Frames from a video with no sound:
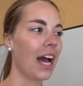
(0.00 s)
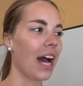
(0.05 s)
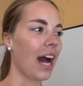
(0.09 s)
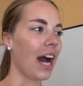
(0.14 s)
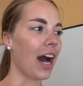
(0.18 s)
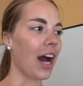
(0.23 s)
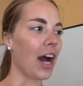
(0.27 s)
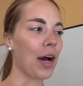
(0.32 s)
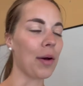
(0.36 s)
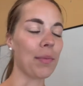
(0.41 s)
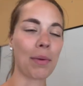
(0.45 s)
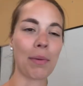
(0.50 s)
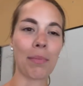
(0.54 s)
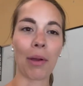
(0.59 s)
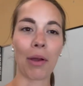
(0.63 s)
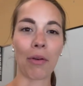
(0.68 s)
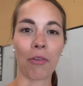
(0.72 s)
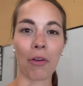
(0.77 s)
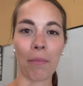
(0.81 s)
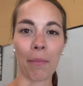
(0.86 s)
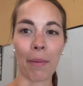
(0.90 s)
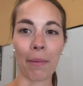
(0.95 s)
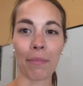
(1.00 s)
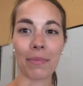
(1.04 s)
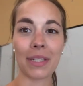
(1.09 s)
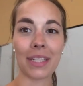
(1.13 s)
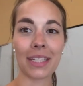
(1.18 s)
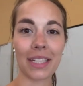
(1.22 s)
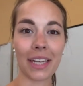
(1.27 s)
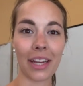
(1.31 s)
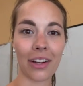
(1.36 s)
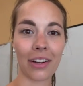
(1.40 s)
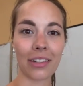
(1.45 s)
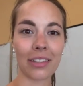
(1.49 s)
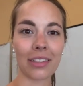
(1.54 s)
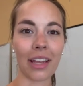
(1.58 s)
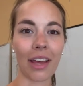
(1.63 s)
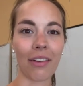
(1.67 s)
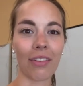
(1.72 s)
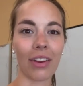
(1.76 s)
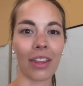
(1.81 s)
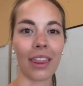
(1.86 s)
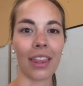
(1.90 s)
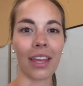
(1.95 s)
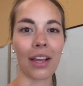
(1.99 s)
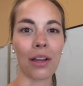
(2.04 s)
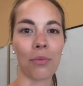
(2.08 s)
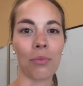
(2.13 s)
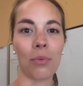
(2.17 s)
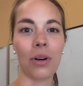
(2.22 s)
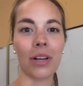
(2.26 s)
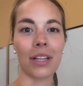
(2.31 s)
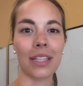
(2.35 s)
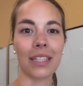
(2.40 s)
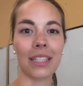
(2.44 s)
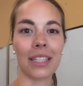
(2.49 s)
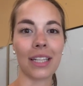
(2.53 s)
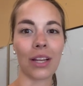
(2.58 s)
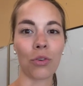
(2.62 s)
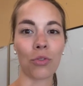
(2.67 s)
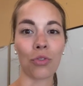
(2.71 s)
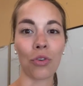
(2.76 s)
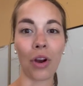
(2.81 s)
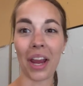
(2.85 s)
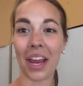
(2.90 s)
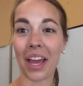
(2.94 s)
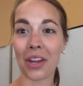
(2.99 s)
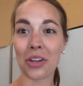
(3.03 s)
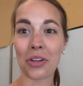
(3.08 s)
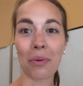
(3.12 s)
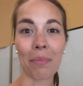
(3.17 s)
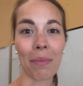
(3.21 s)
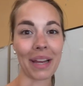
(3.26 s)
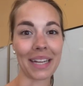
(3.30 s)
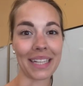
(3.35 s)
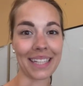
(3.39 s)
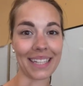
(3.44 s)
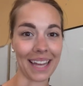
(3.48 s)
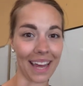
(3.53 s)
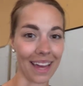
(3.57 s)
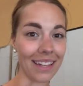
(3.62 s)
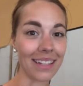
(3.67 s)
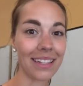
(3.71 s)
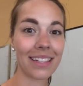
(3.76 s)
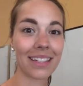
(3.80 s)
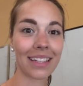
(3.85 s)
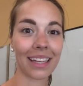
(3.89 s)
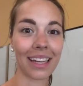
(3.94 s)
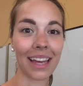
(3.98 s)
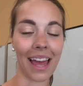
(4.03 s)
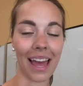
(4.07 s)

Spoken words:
in my room upstairs, everything was right under my desk,